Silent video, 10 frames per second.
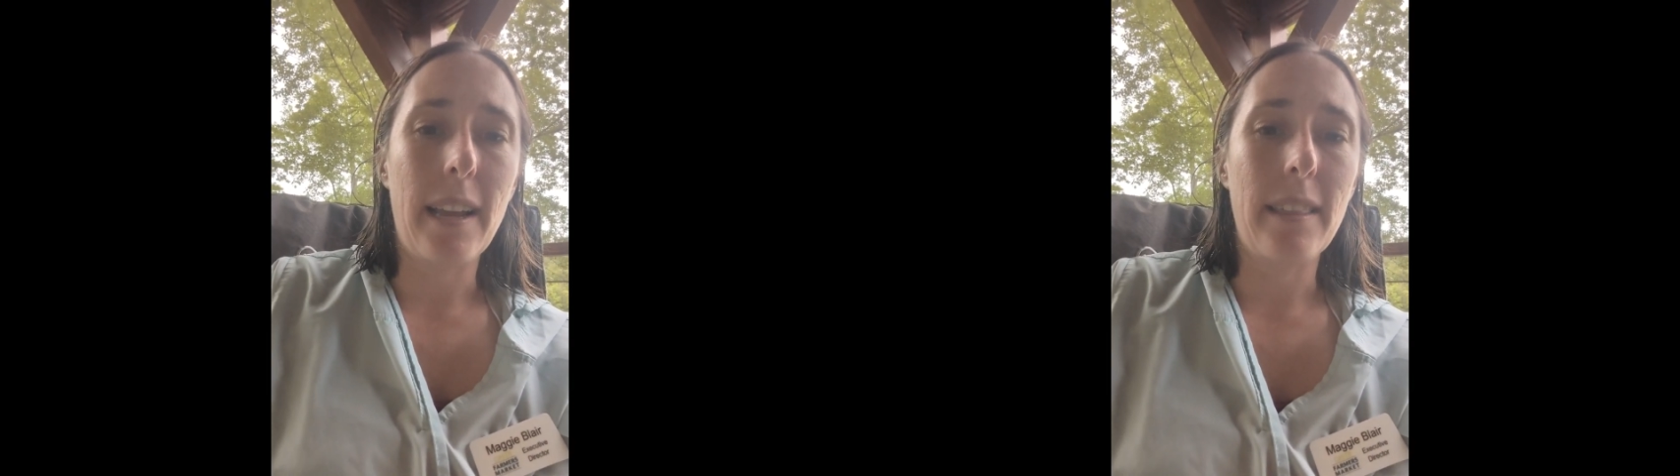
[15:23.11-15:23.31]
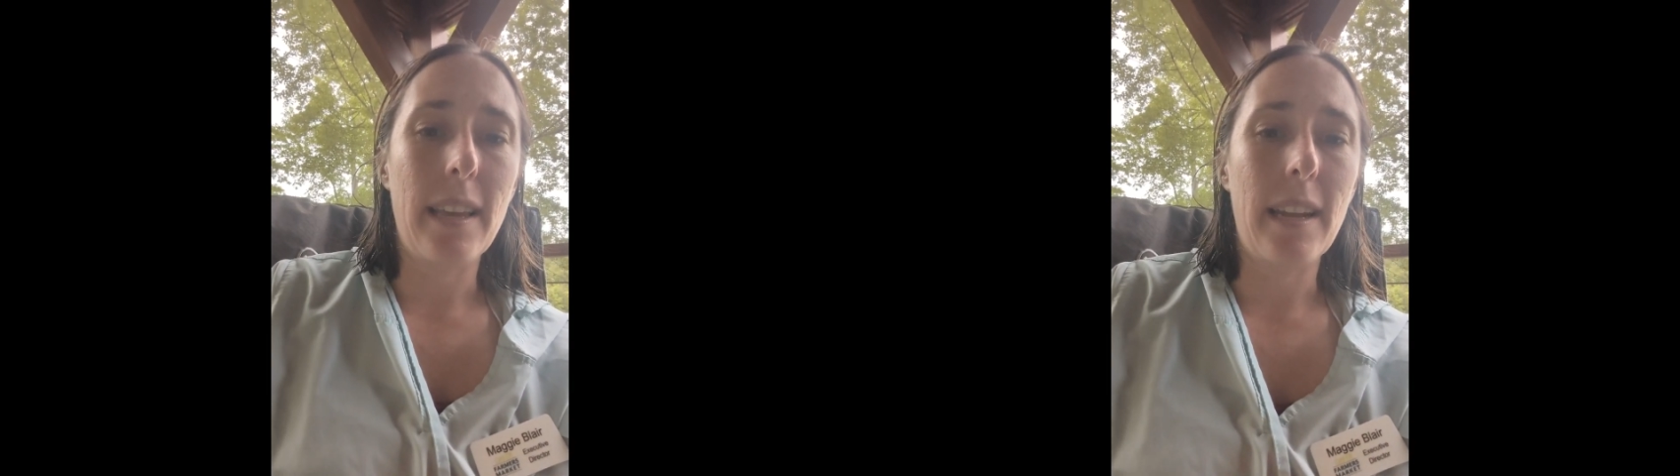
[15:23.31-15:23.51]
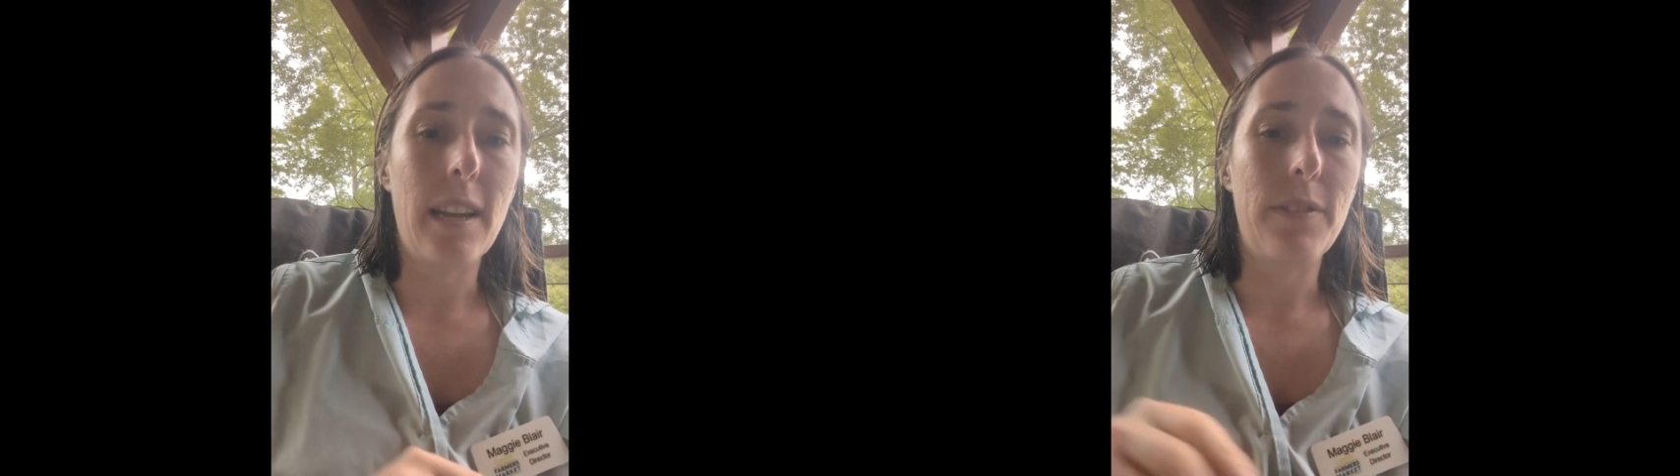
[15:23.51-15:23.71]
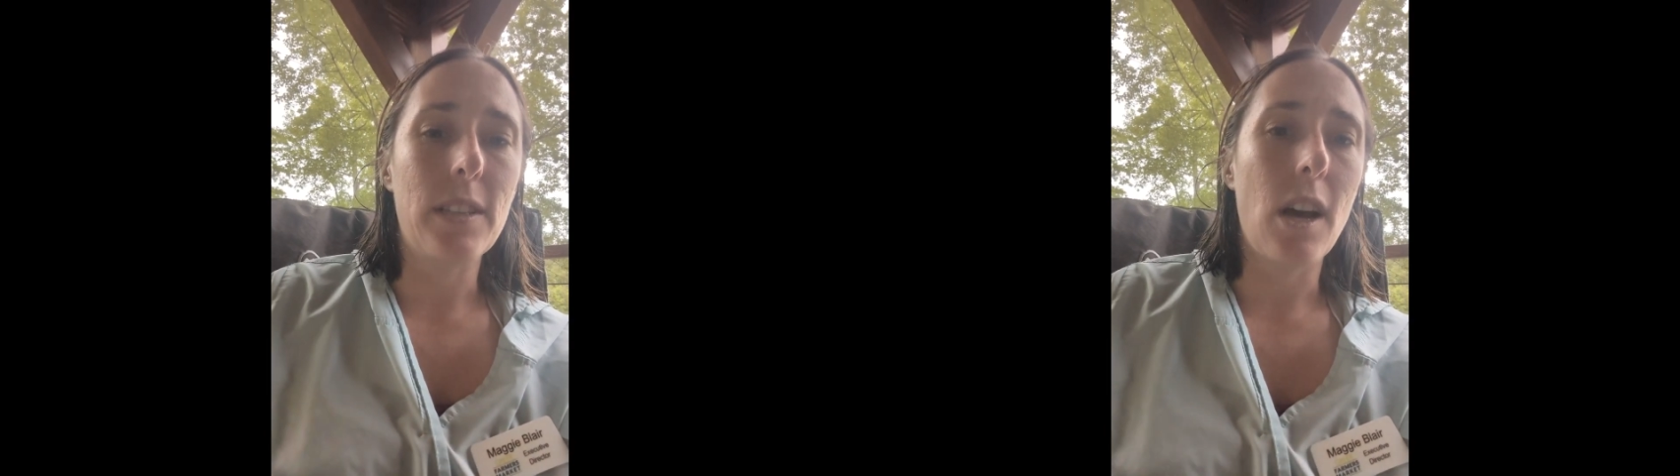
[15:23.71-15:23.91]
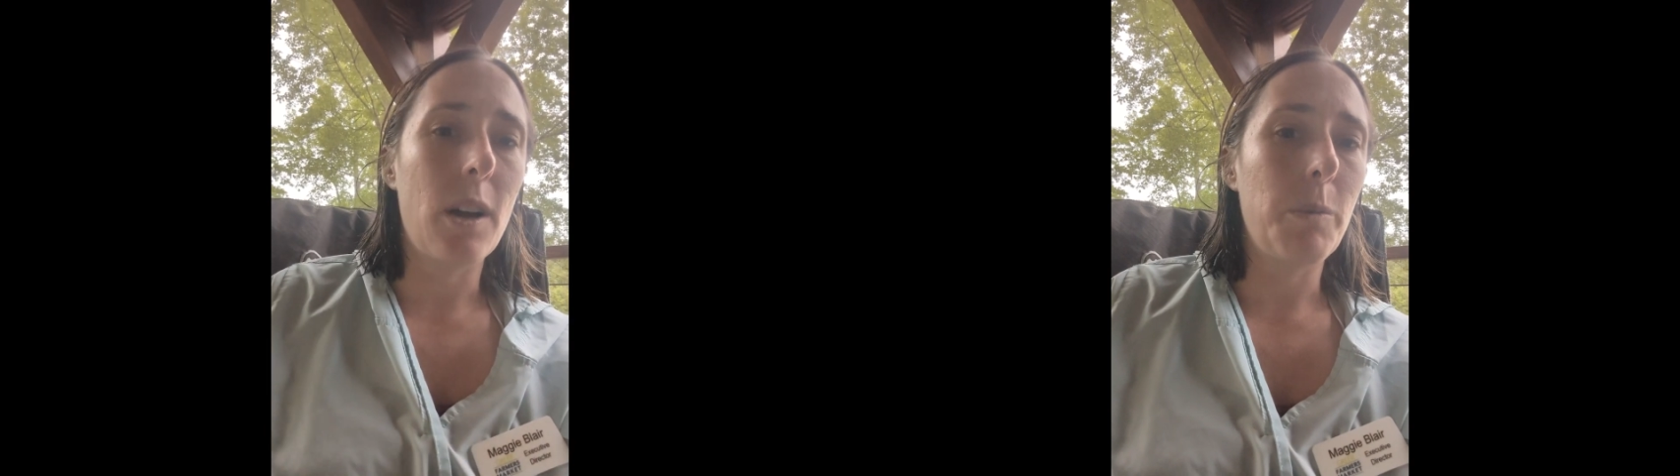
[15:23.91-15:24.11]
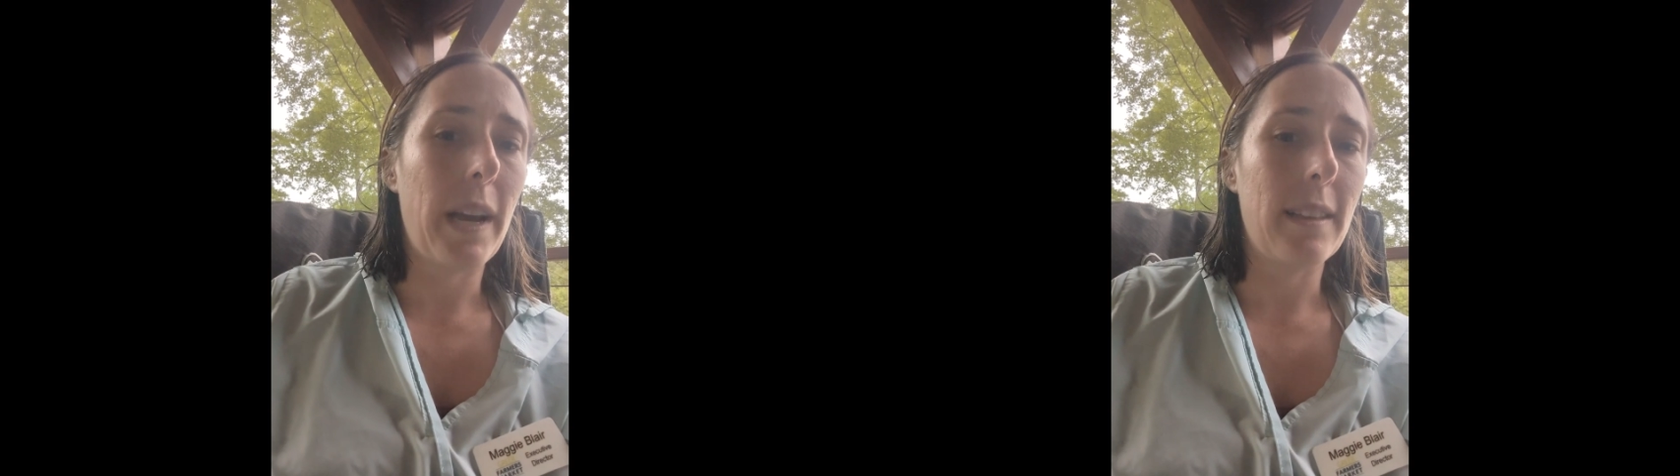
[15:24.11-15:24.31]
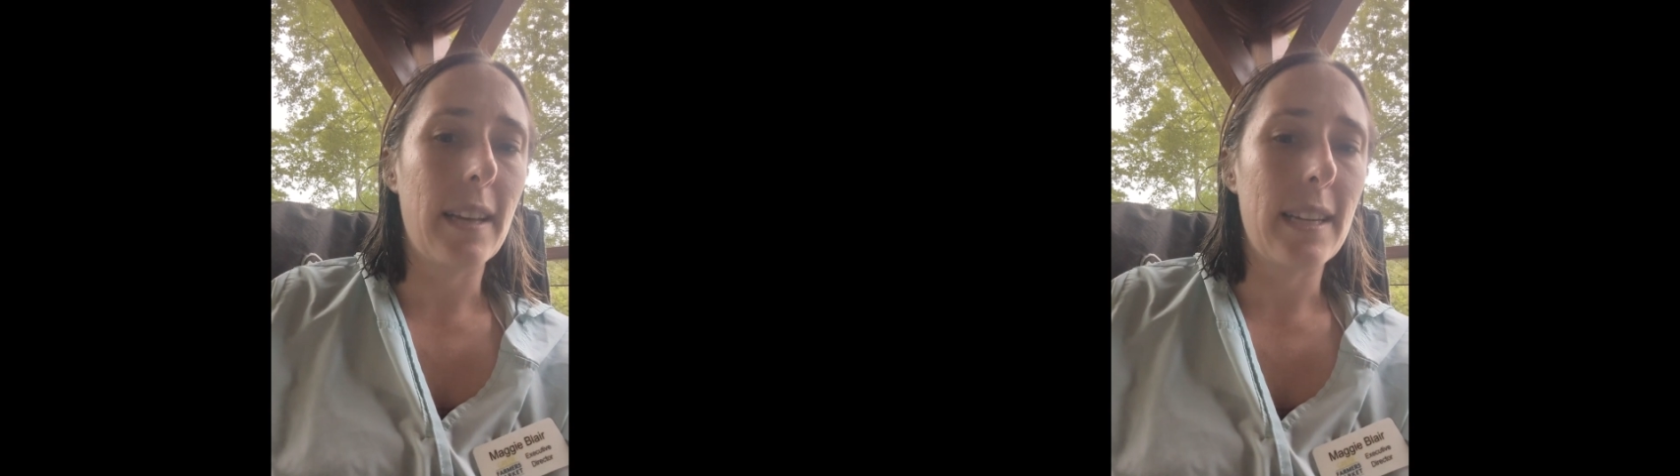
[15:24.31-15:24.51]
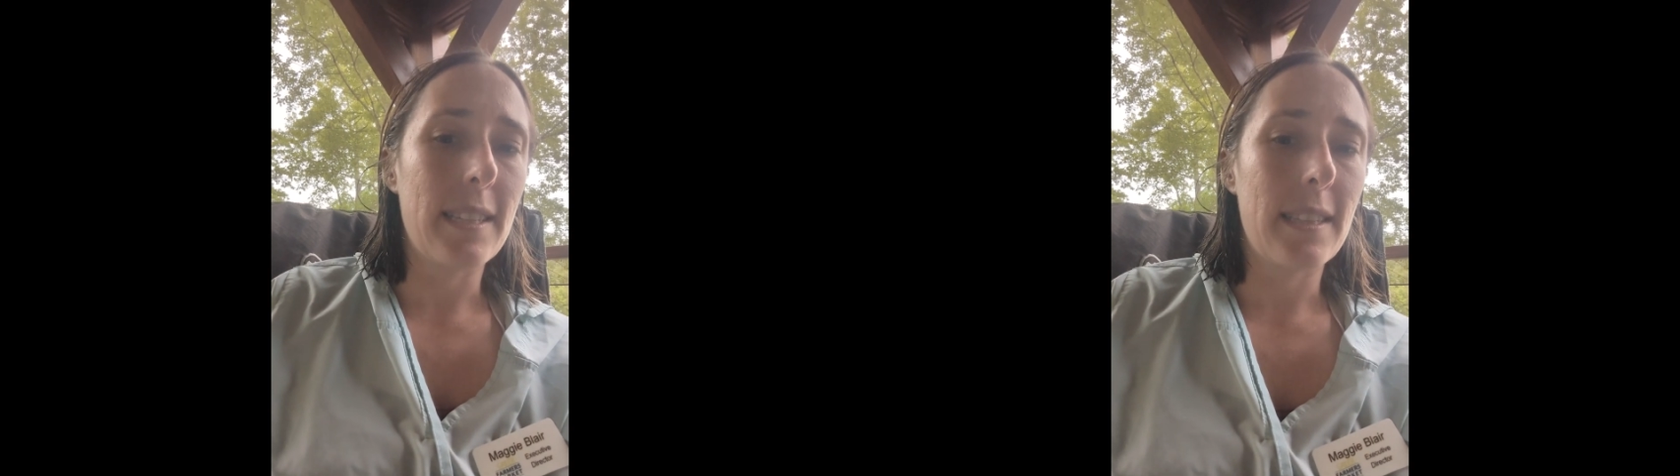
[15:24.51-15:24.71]
And then if it's on wait
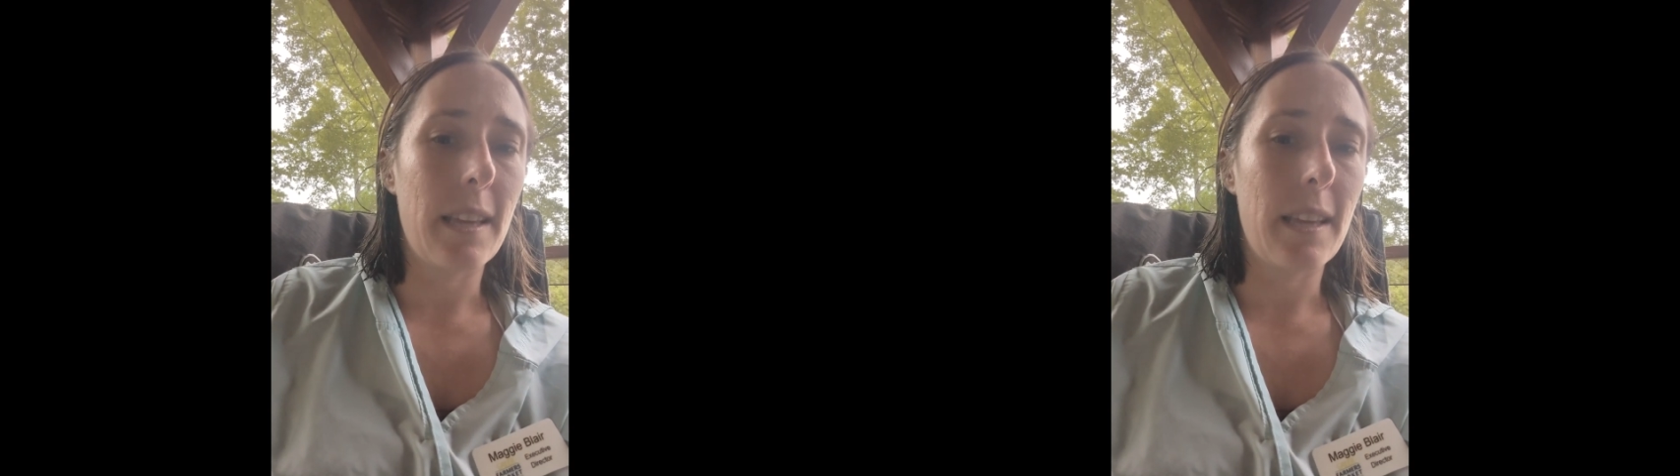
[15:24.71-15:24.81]
list,